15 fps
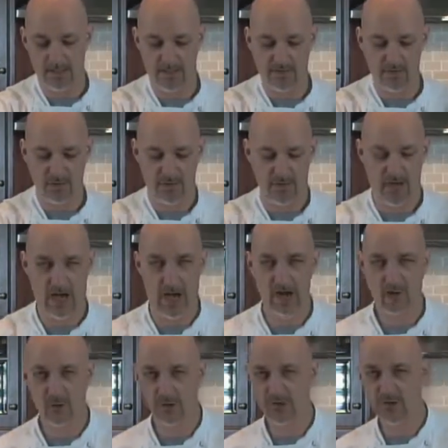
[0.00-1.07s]
serve it
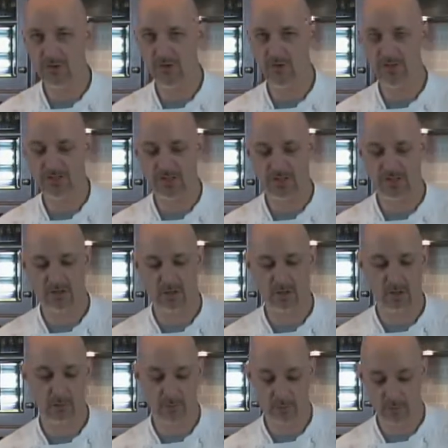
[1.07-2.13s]
hot or serve it
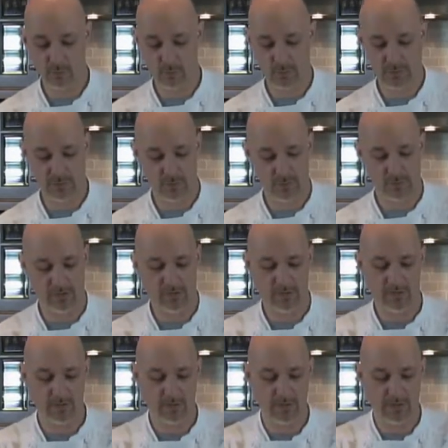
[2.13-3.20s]
cold, which is what we're going to
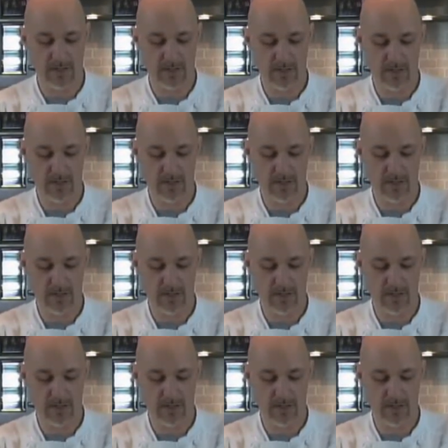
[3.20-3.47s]
do